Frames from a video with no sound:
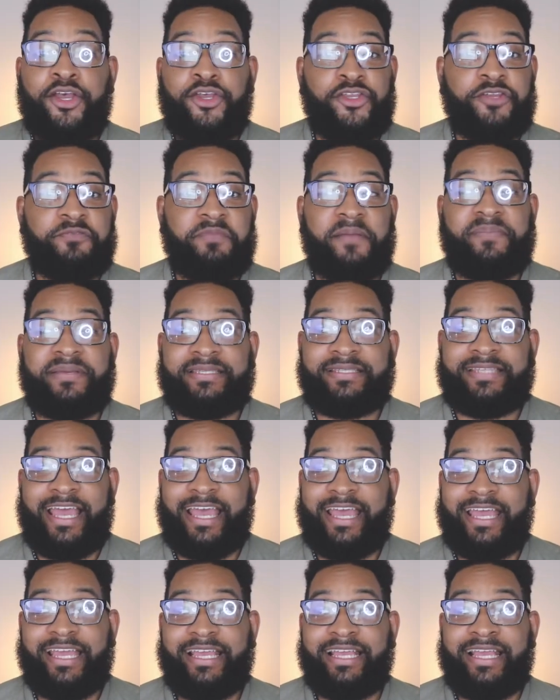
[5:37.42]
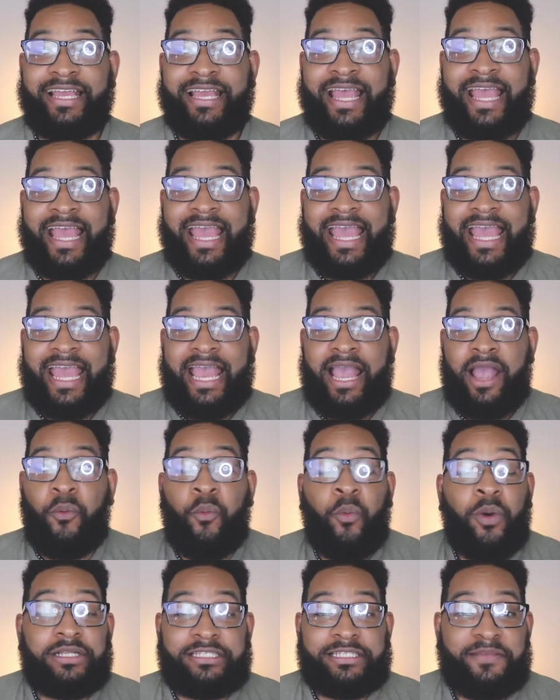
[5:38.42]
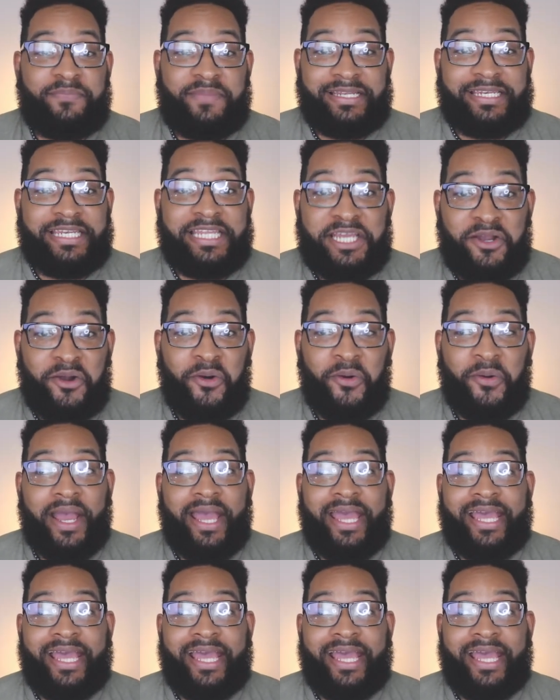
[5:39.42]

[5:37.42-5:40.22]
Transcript: you might be saying, what's the big deal?